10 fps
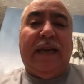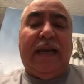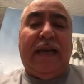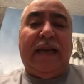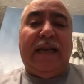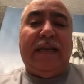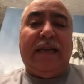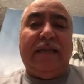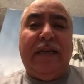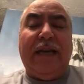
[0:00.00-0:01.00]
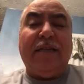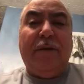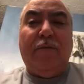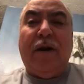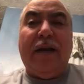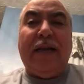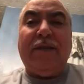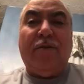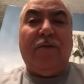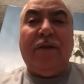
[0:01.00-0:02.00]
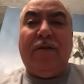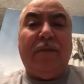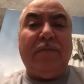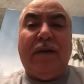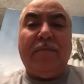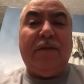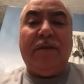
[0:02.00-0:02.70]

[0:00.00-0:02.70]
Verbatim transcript: And uh, she asked me why, and I told her, you know, I'm, I'm,